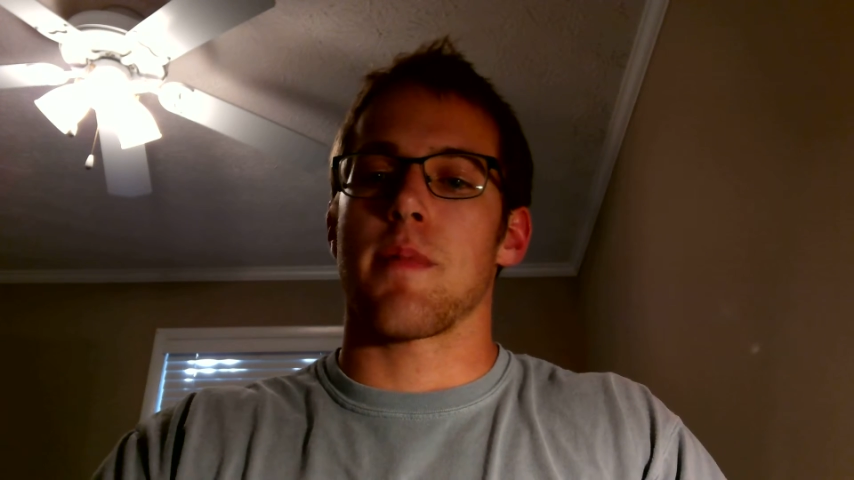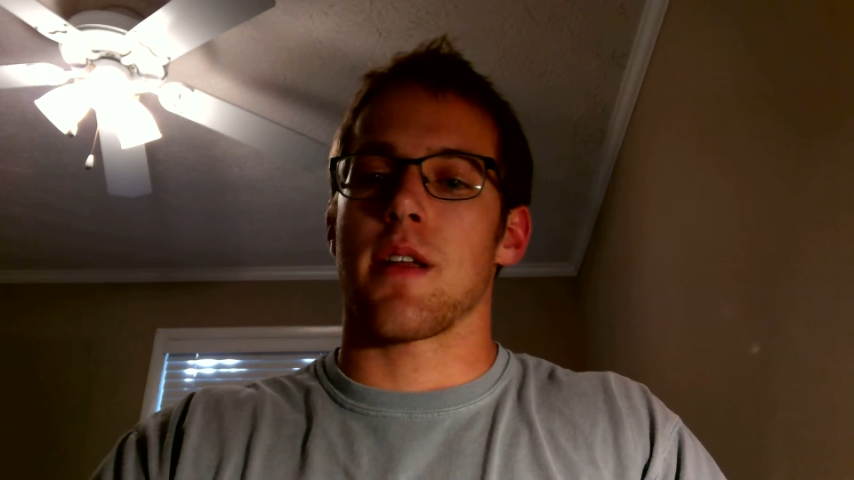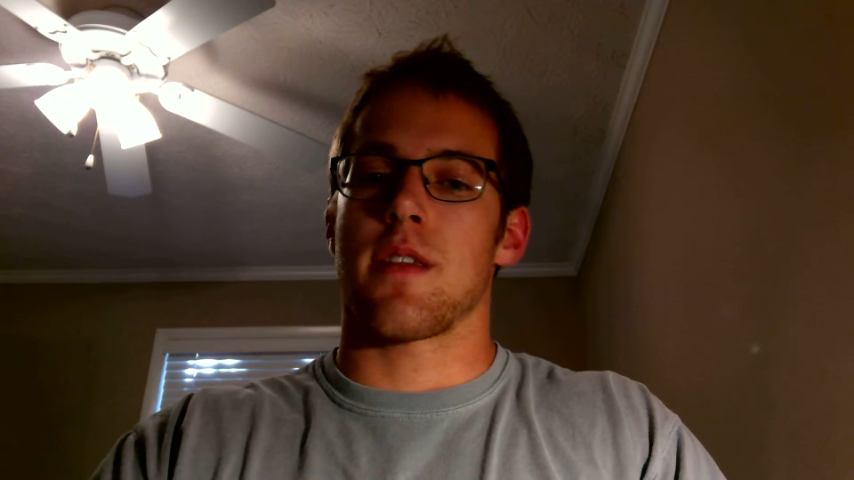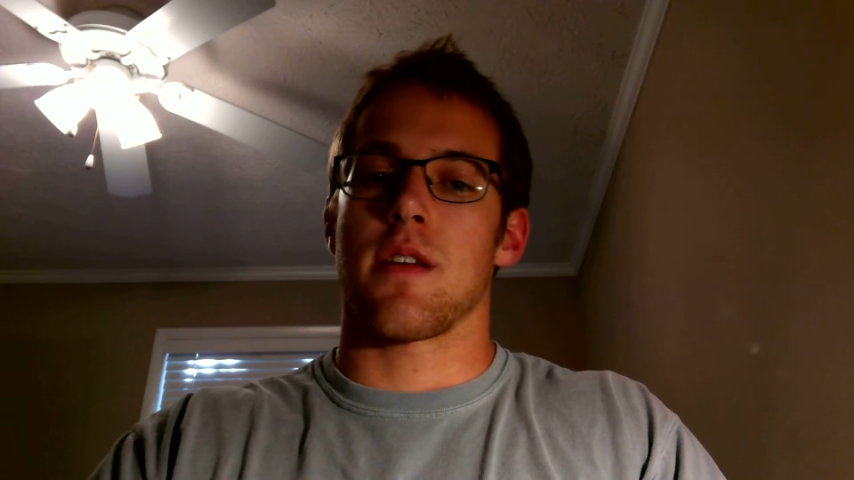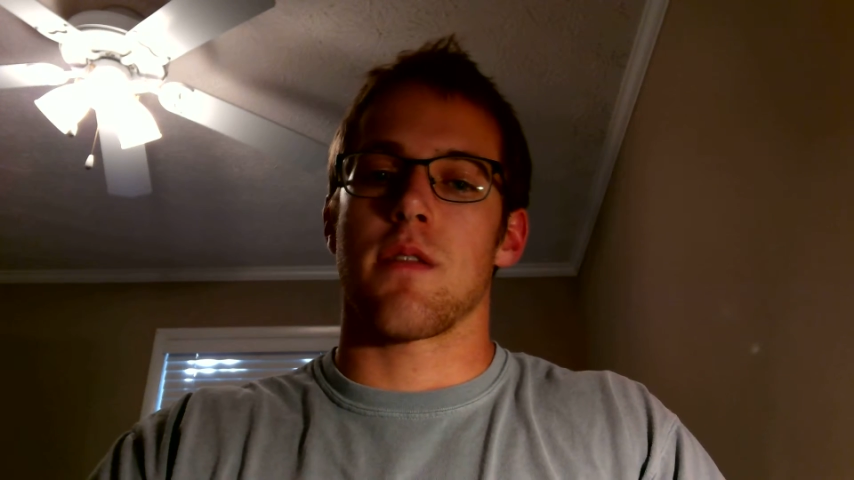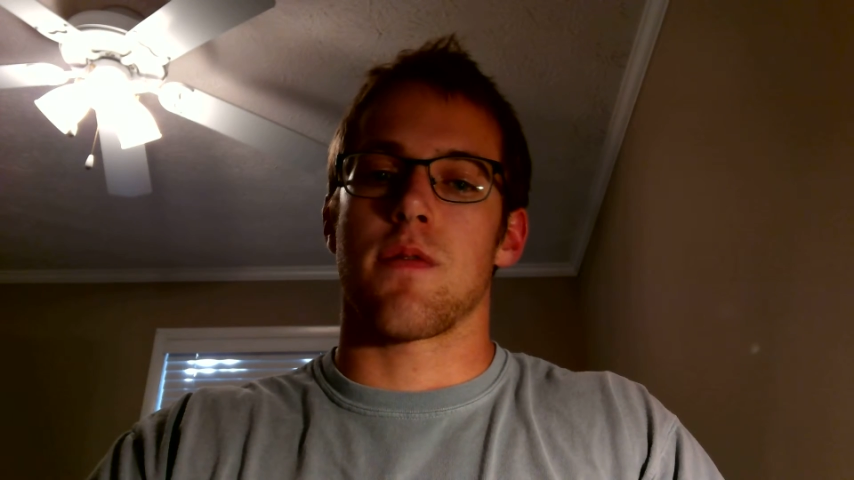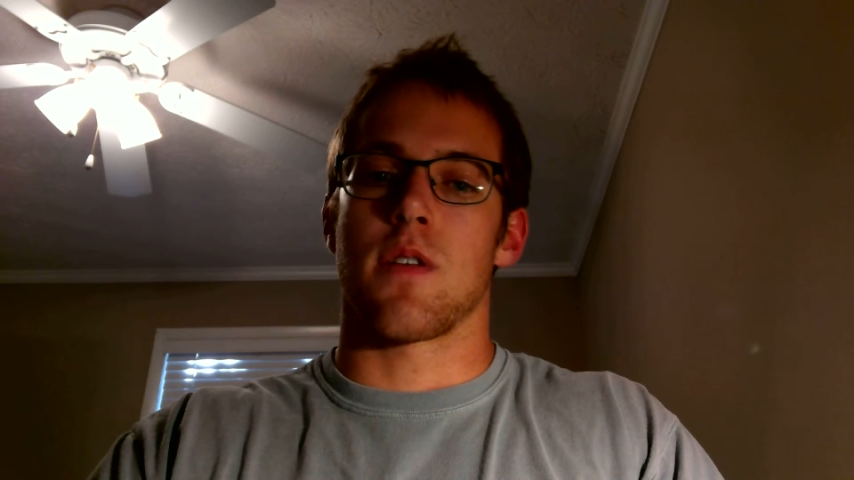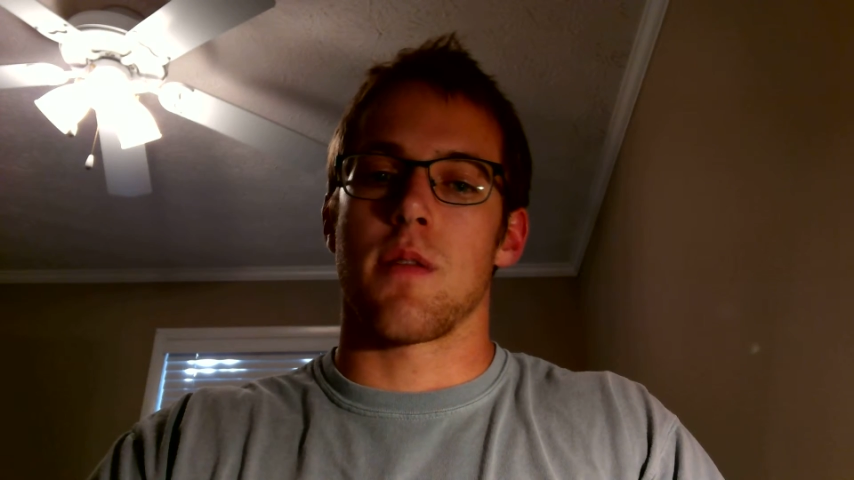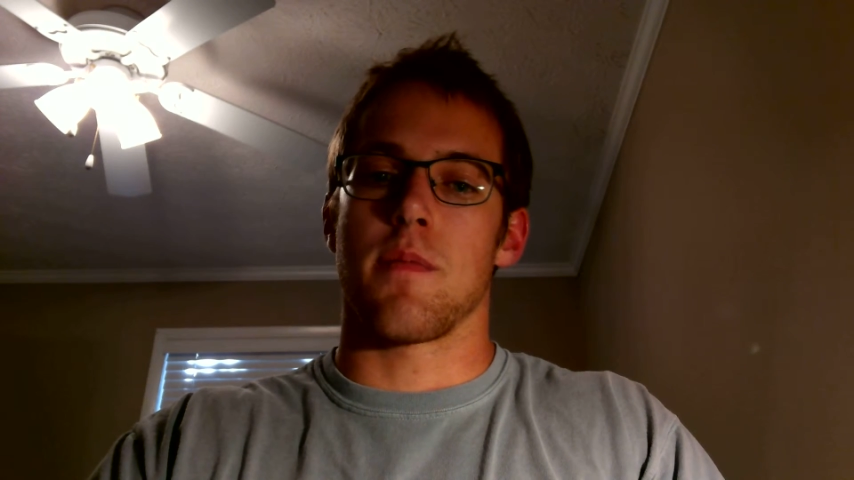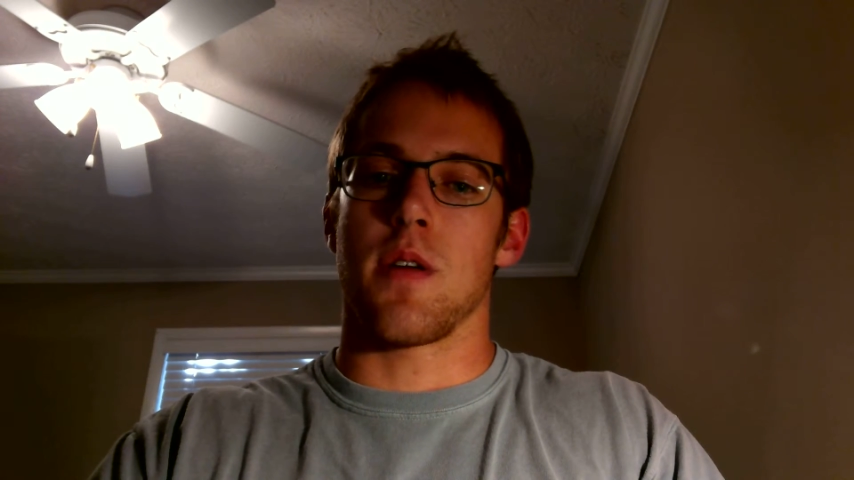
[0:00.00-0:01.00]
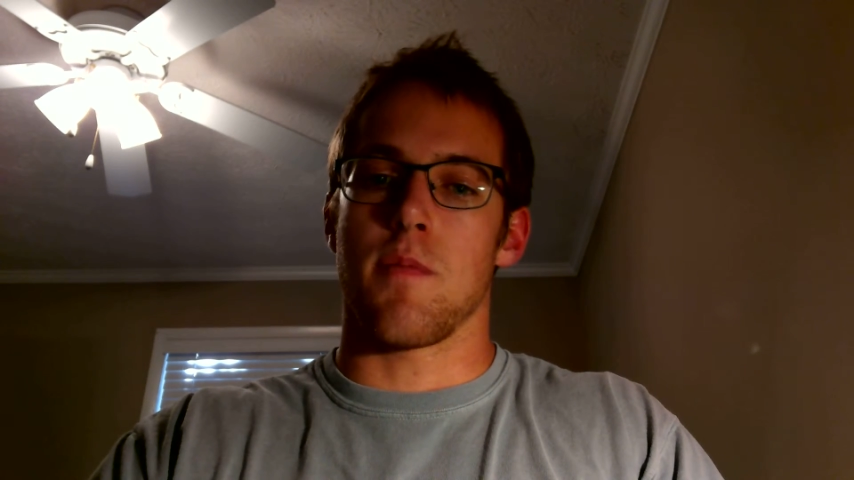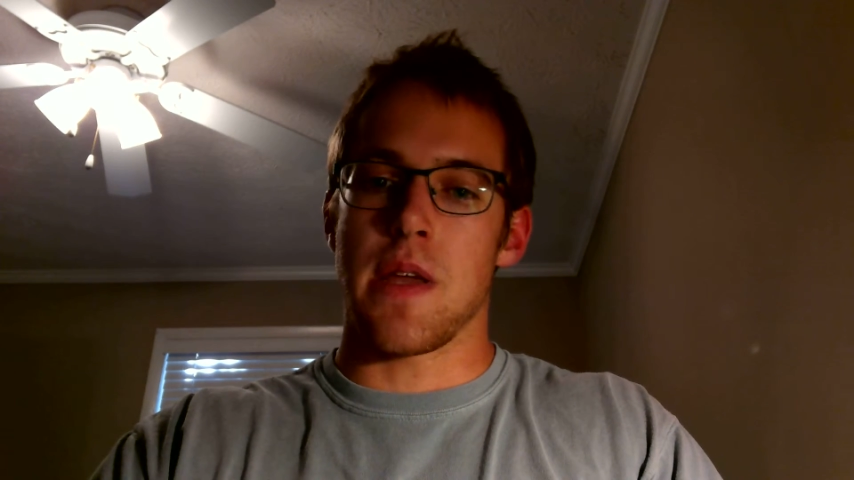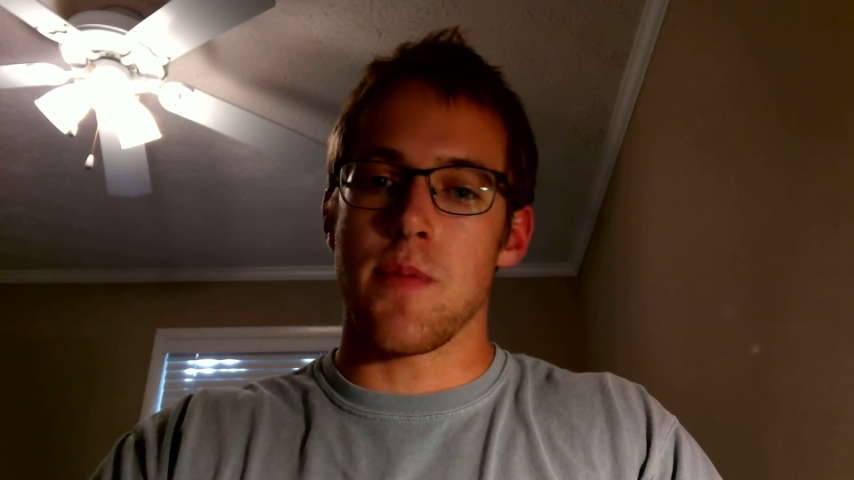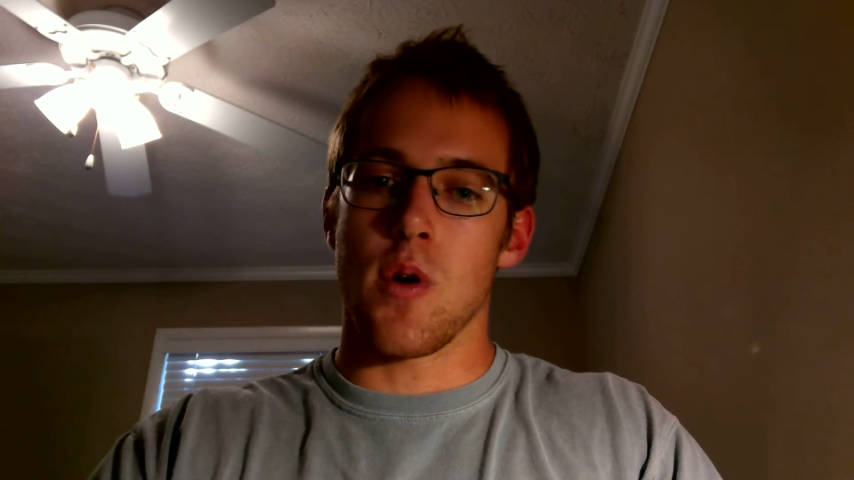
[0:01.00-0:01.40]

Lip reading: I think, from people